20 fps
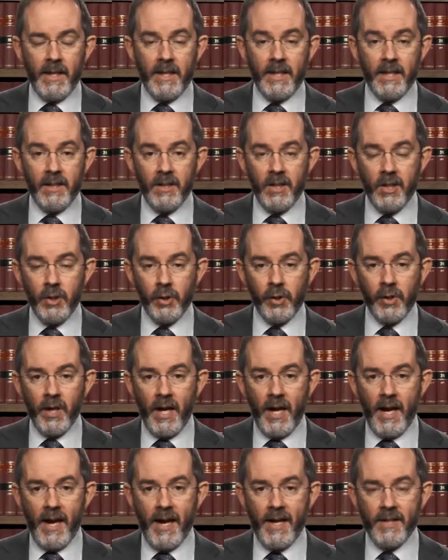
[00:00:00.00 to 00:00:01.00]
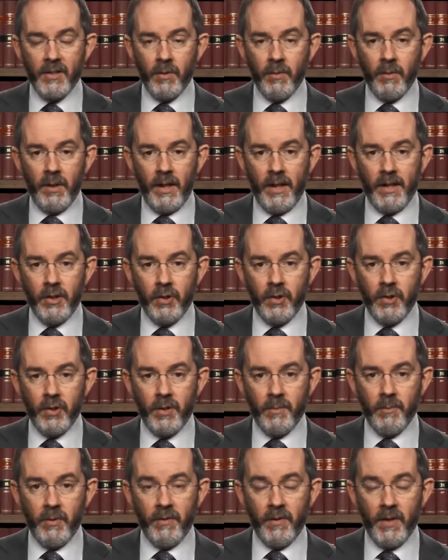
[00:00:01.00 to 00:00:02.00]
in addition, has a
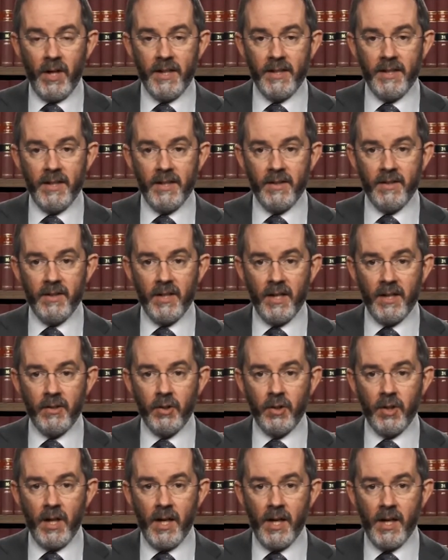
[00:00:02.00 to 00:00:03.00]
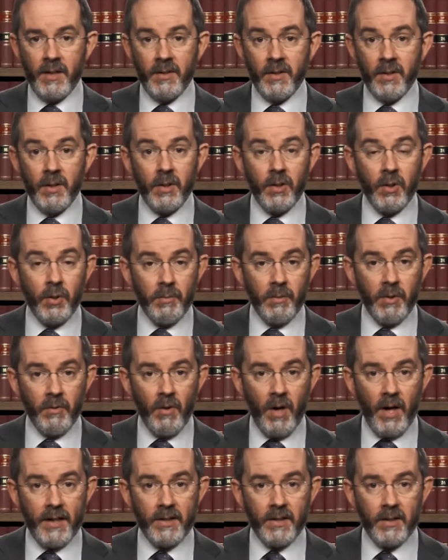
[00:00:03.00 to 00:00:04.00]
relationship with ideas such as human
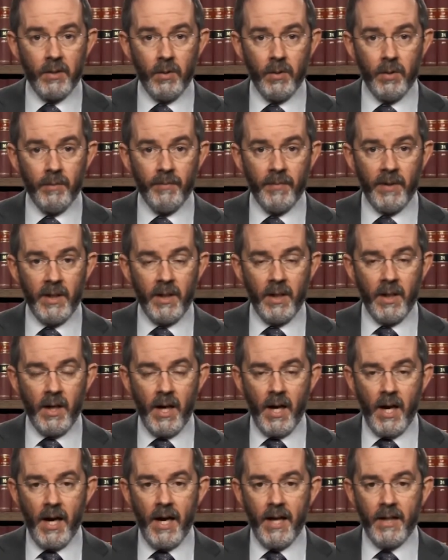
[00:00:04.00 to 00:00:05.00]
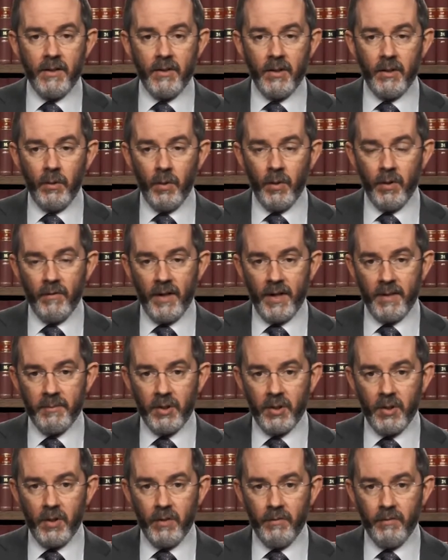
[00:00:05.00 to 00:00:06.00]
rights law and the law of
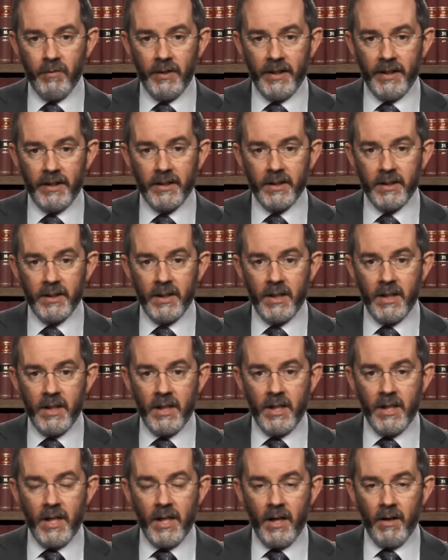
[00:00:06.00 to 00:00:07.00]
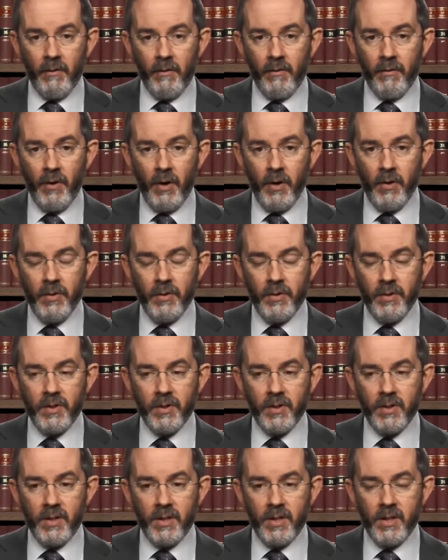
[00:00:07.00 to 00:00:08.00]
armed conflict. Now,
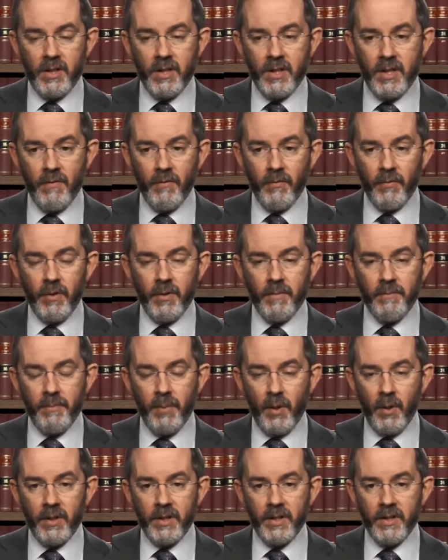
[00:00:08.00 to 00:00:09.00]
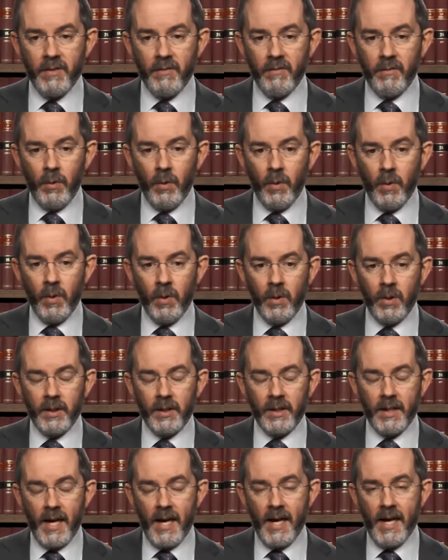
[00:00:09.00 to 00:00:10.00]
those different bodies of law
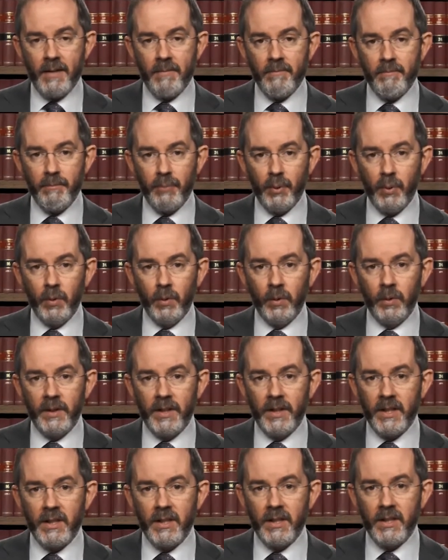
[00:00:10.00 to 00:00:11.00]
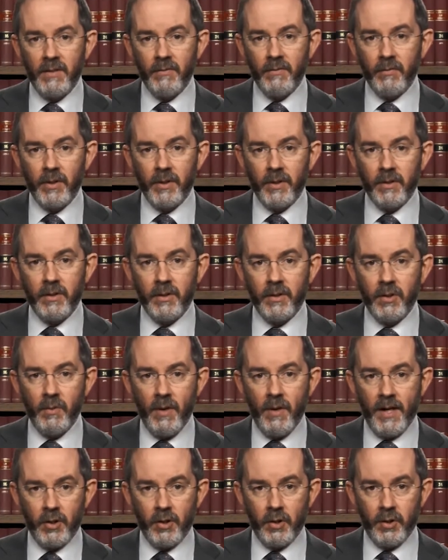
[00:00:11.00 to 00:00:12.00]
can pull in different
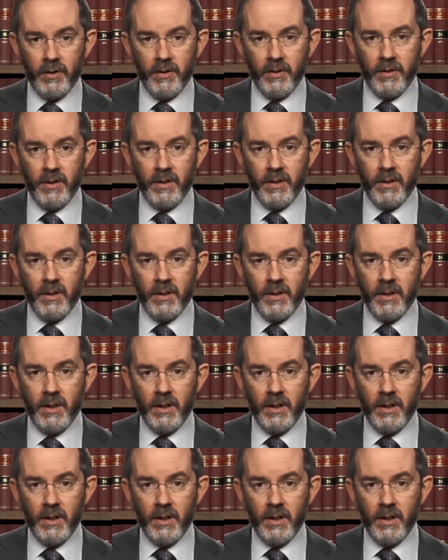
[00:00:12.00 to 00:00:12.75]
directions.